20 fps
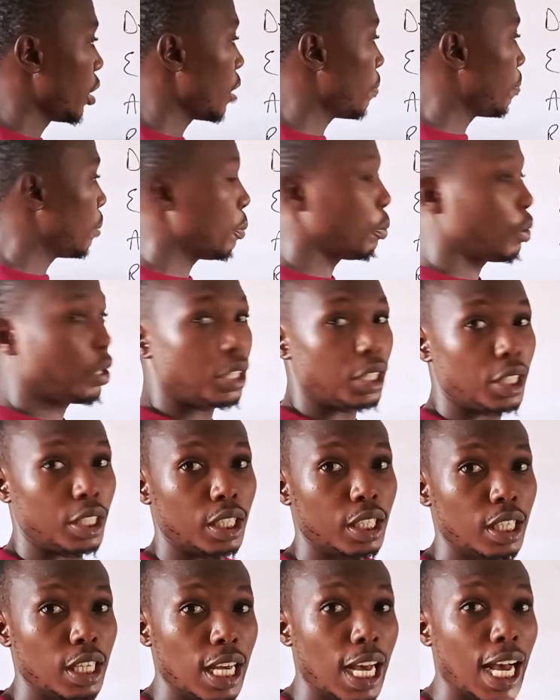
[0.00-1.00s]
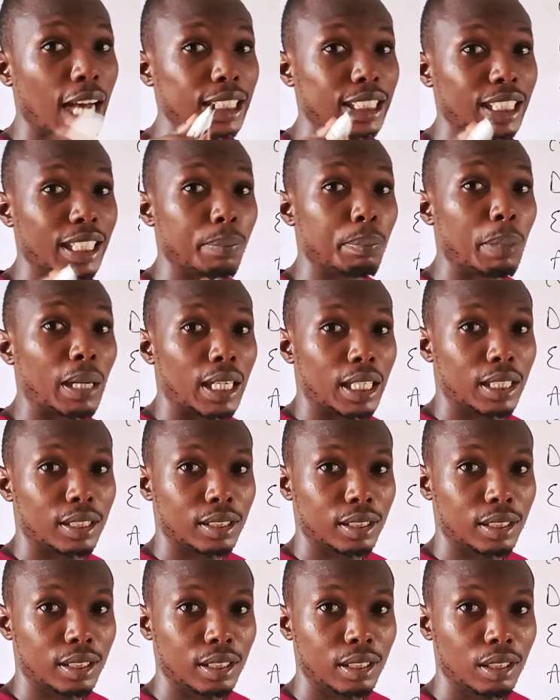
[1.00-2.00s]
this PPE had a
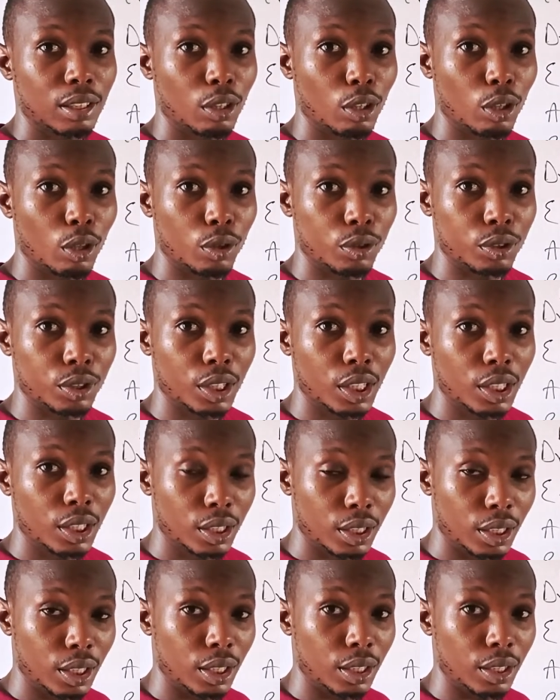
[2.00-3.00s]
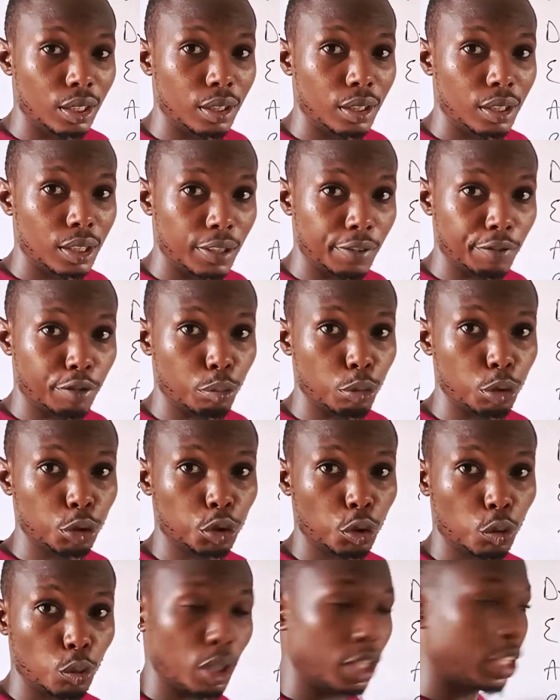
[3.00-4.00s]
balance on the
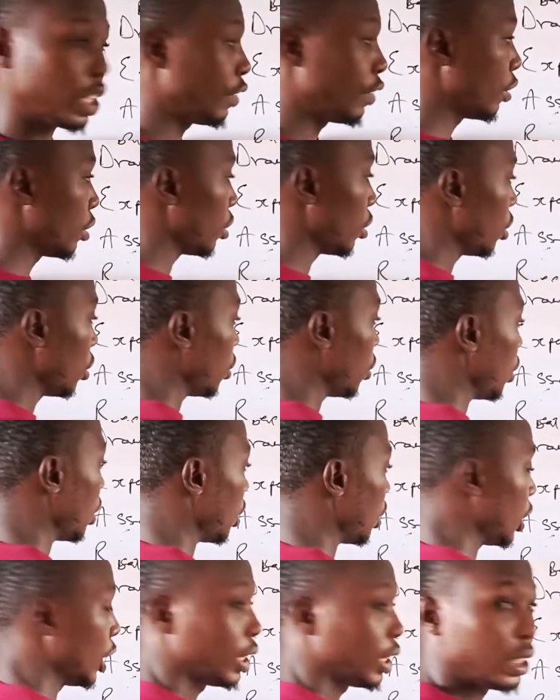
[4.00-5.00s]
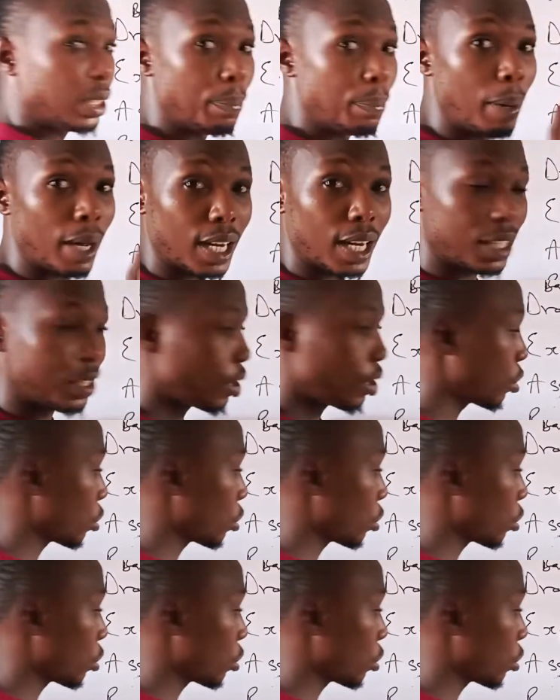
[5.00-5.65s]
information we are given. The balance